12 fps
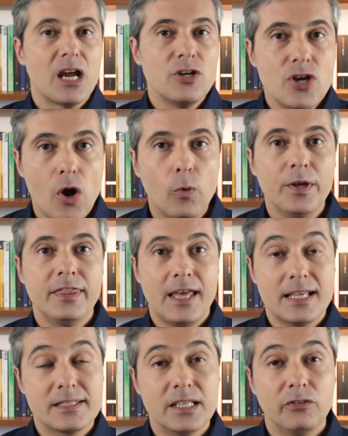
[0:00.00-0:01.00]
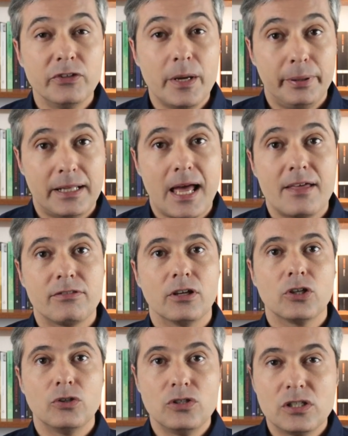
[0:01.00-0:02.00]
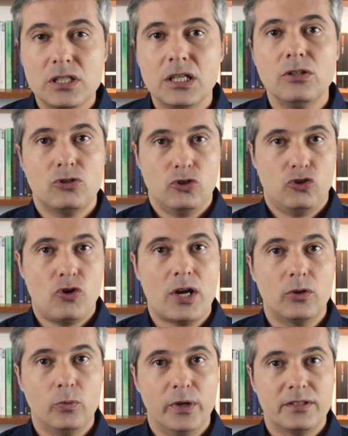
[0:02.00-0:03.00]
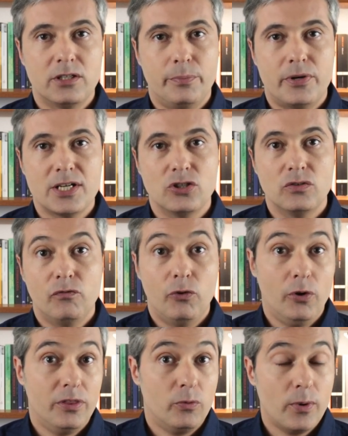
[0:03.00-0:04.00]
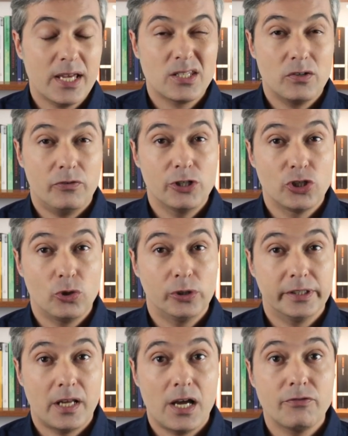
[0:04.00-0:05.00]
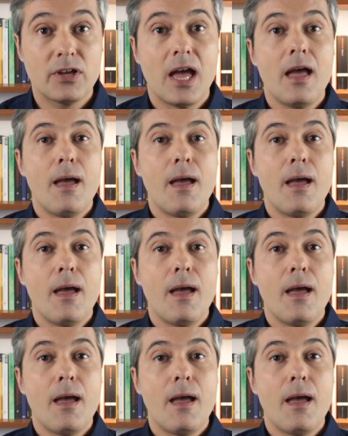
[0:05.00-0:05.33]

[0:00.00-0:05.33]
Knowing that Sylvia Plath continued to struggle with depression for the rest of her short life,